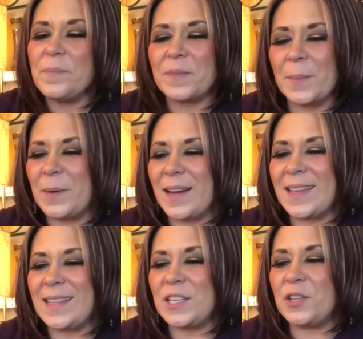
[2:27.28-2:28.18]
But I
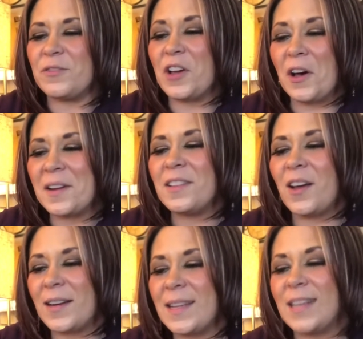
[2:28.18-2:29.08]
think you've got a
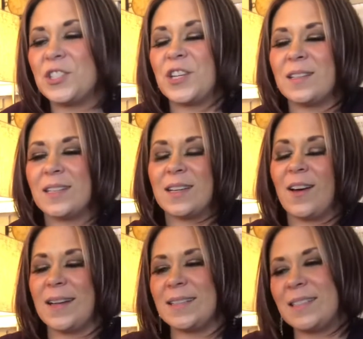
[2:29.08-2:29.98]
lot of angelic
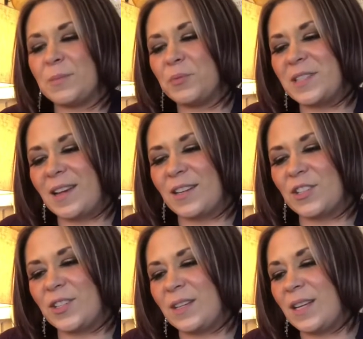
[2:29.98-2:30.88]
guidance and
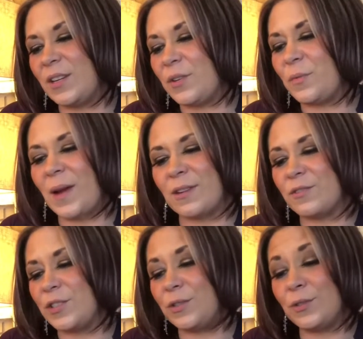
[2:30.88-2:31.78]
protection in and
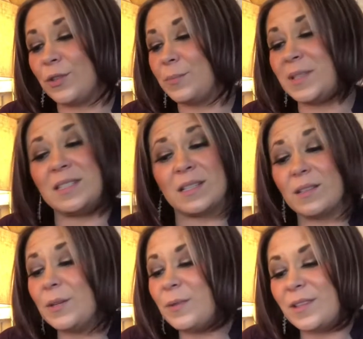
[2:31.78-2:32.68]
around you. You could be
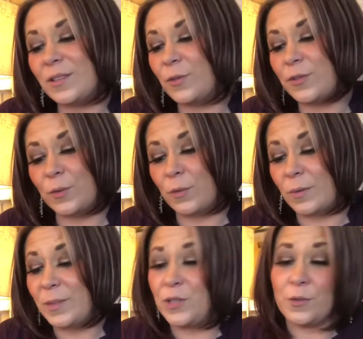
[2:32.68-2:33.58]
dealing with an older
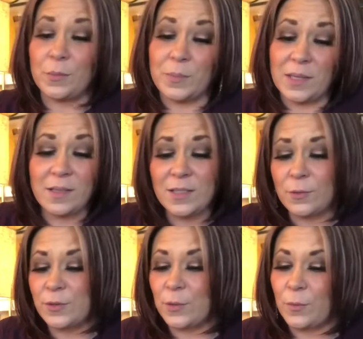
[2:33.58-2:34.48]
woman. You could be this
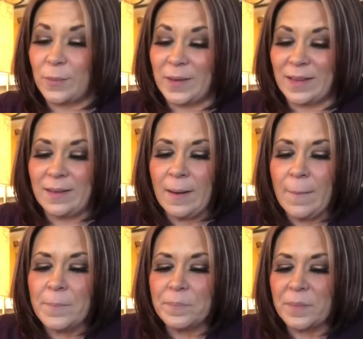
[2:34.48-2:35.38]
older woman.
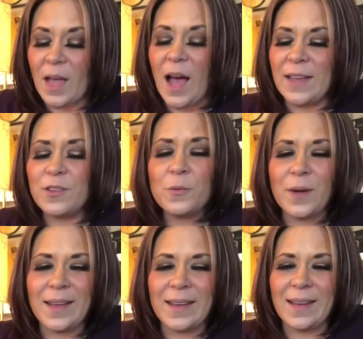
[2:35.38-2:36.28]
Either
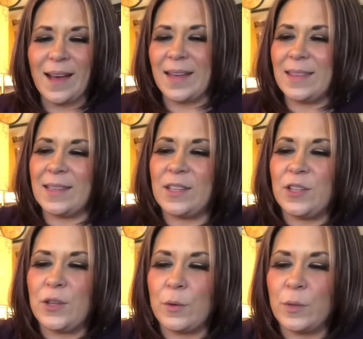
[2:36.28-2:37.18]
way, I think,
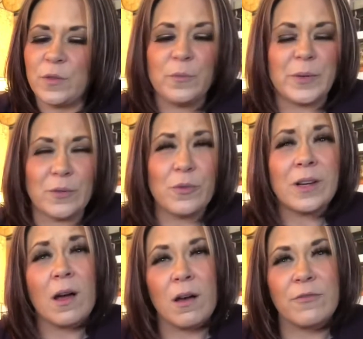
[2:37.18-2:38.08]
you know, you've been
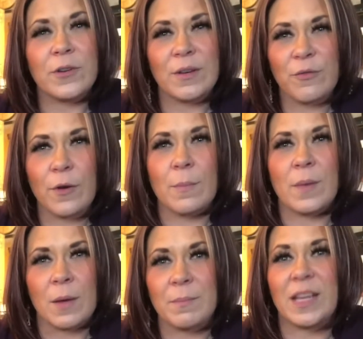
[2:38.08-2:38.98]
recovering from
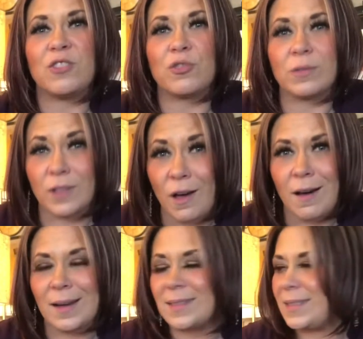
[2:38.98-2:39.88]
a major
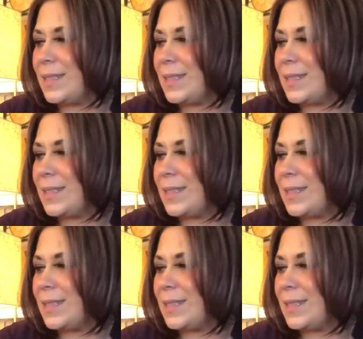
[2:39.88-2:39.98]
loss